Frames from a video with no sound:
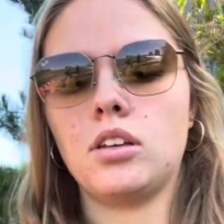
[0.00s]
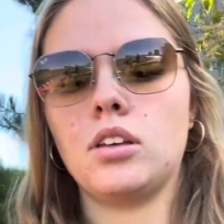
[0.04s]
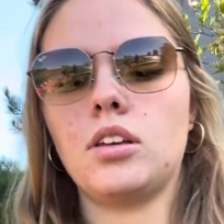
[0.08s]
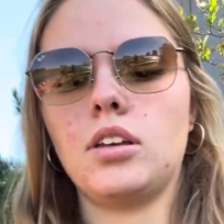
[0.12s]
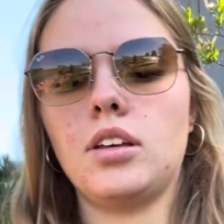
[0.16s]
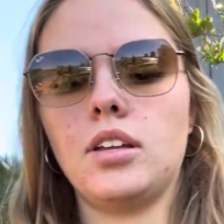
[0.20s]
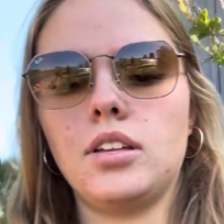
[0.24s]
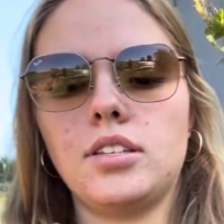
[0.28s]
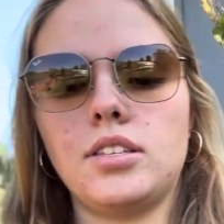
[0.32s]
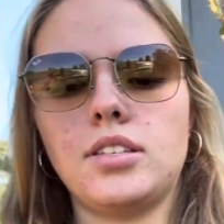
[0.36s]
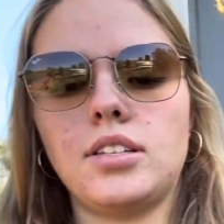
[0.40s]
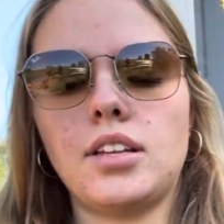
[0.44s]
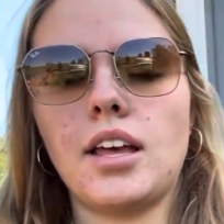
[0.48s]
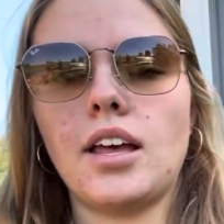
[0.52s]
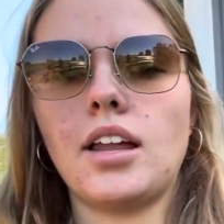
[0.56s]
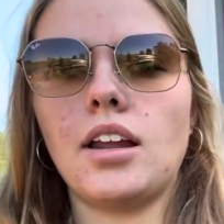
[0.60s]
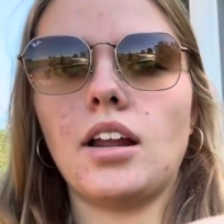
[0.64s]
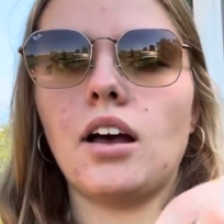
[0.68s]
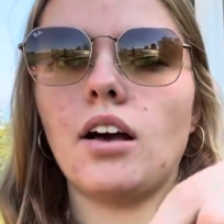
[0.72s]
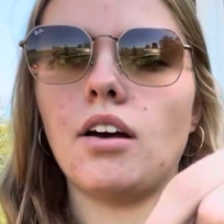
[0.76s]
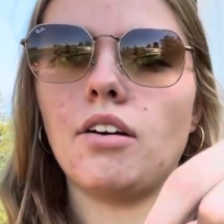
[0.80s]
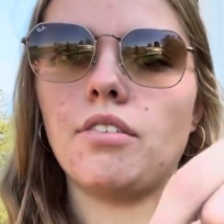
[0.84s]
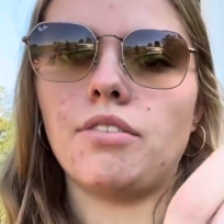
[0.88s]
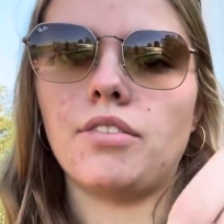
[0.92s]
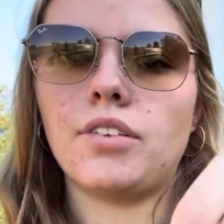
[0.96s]
instead
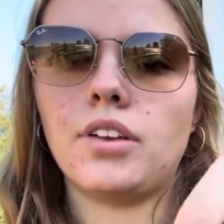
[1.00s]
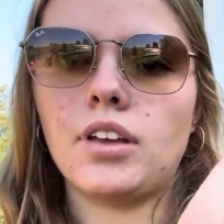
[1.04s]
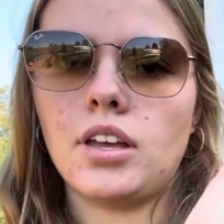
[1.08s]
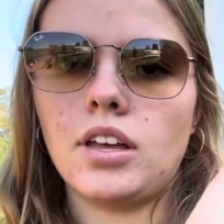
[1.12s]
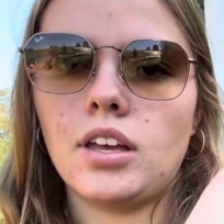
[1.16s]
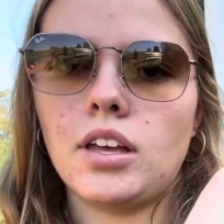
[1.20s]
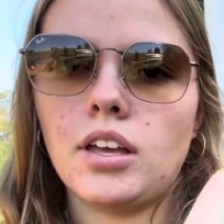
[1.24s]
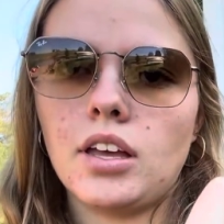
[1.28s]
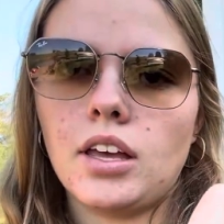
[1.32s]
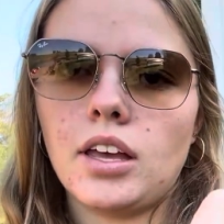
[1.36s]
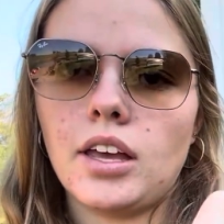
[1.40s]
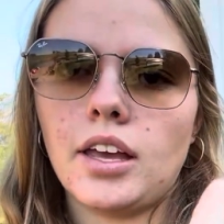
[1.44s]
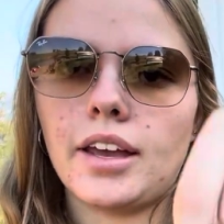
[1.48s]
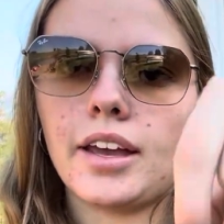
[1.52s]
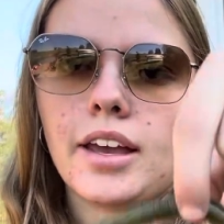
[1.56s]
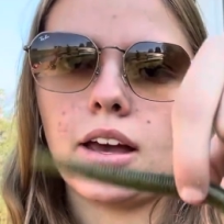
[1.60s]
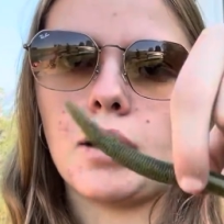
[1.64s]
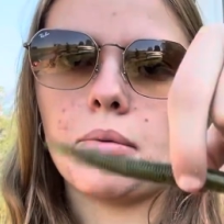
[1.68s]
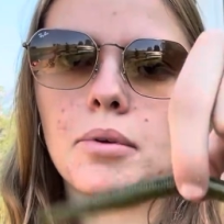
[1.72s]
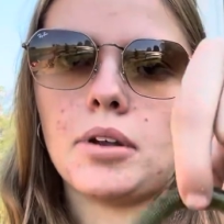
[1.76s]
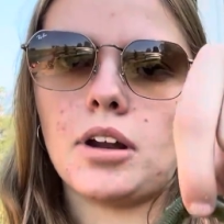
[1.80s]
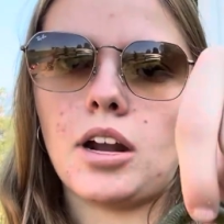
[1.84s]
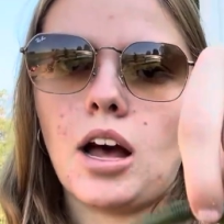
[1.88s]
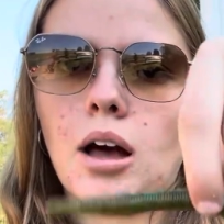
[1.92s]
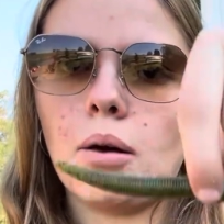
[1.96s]
of it
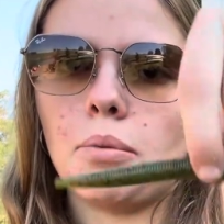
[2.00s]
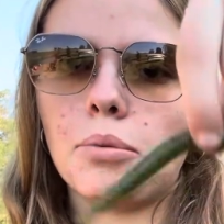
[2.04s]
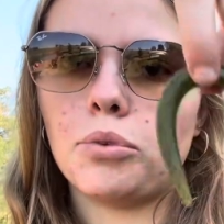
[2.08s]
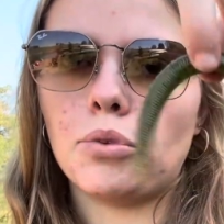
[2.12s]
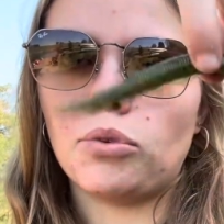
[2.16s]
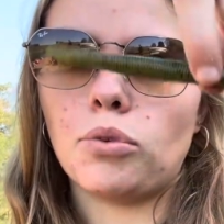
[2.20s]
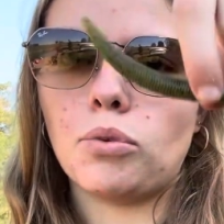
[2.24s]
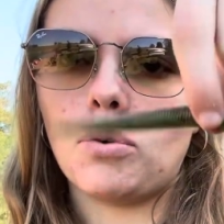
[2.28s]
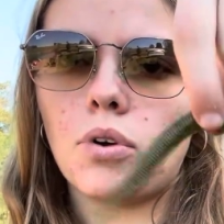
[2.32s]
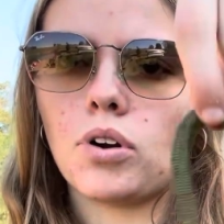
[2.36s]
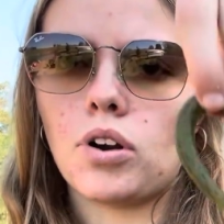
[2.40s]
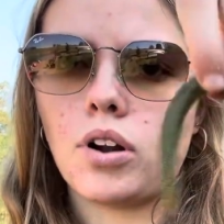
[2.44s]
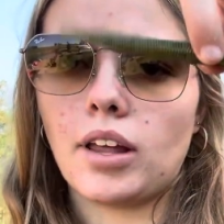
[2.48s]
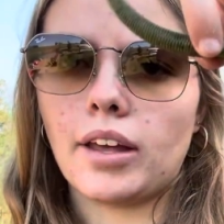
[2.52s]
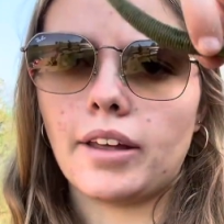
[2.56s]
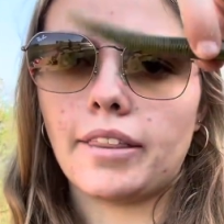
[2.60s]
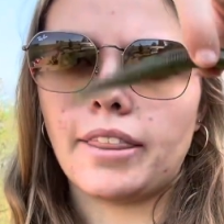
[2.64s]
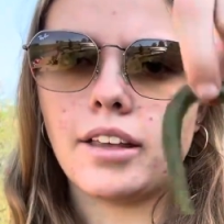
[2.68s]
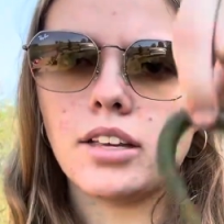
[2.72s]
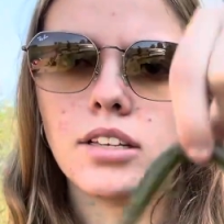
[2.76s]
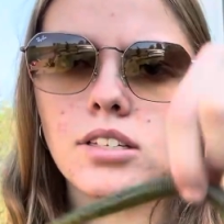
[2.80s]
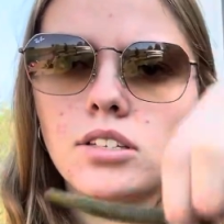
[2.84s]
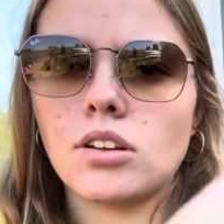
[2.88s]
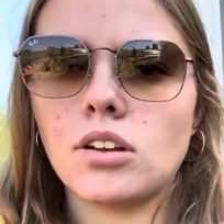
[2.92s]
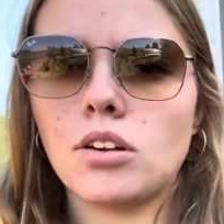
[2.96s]
coming up through the water like
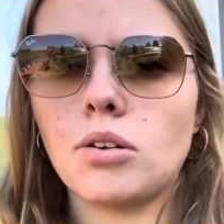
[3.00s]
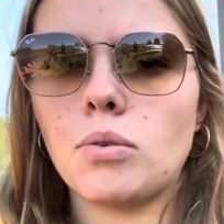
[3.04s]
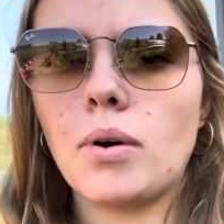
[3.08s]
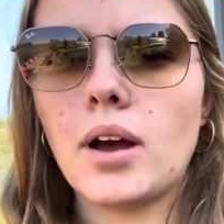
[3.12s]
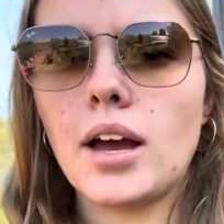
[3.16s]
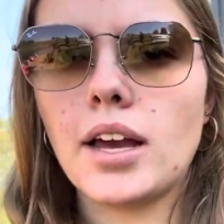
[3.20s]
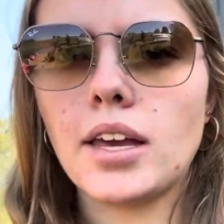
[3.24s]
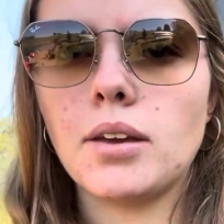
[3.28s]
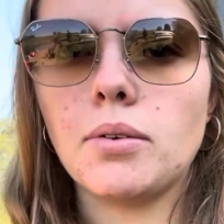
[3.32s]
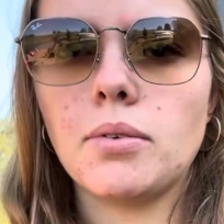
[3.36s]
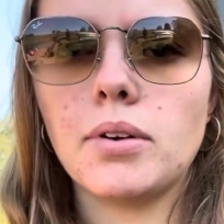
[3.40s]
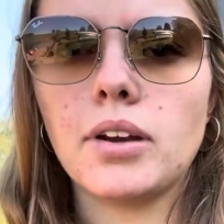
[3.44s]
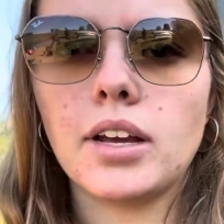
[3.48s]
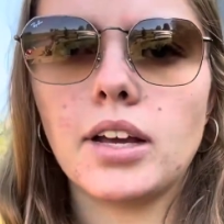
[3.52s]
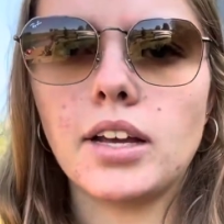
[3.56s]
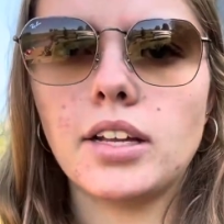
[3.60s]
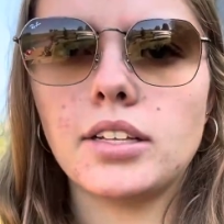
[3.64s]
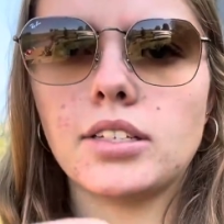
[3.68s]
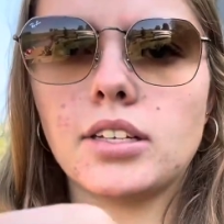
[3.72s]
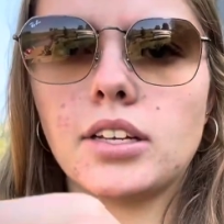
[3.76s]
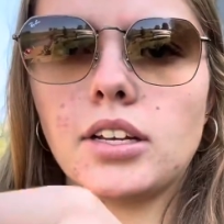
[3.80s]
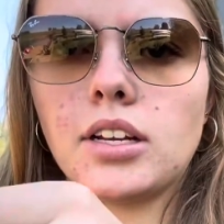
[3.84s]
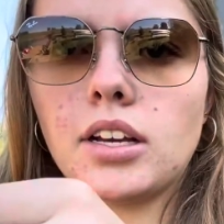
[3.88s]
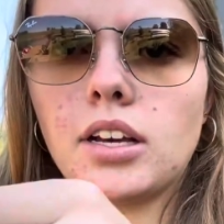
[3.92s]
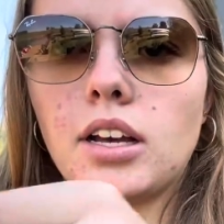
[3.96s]
this on a Wacky Rig, it's
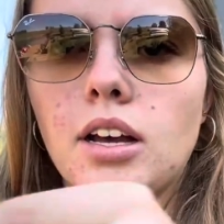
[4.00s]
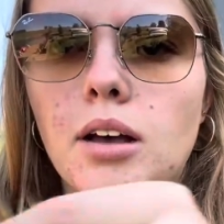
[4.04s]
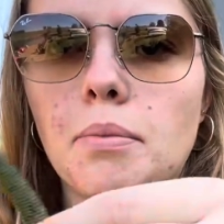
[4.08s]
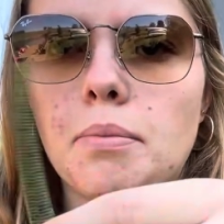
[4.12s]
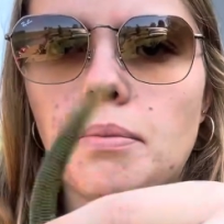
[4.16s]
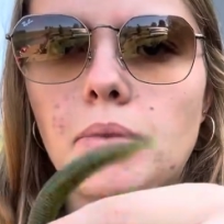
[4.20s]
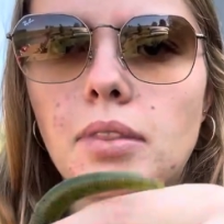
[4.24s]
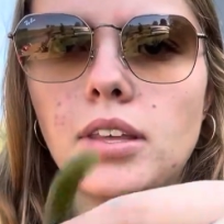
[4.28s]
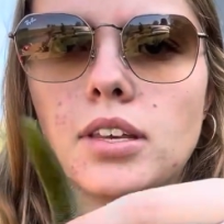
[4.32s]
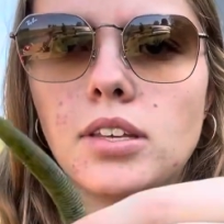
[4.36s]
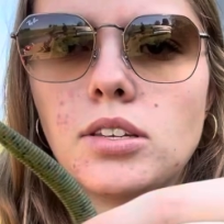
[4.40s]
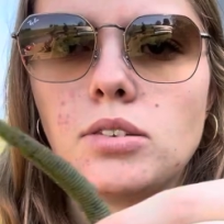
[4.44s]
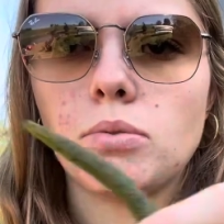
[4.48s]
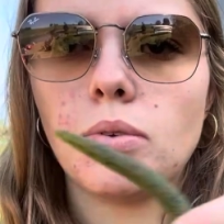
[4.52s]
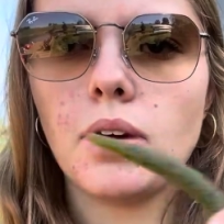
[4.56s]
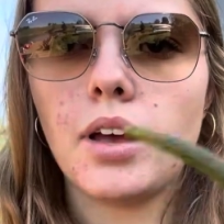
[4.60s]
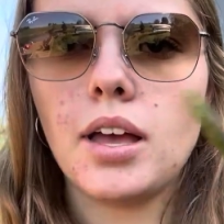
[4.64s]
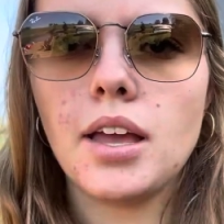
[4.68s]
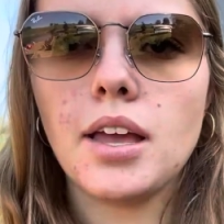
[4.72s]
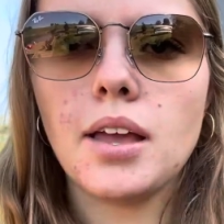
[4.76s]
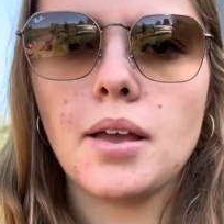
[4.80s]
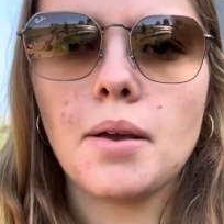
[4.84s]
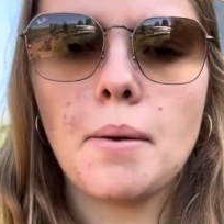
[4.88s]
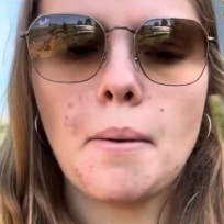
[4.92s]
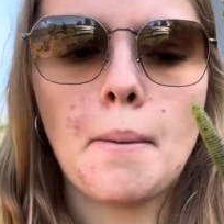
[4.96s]
gonna come this way.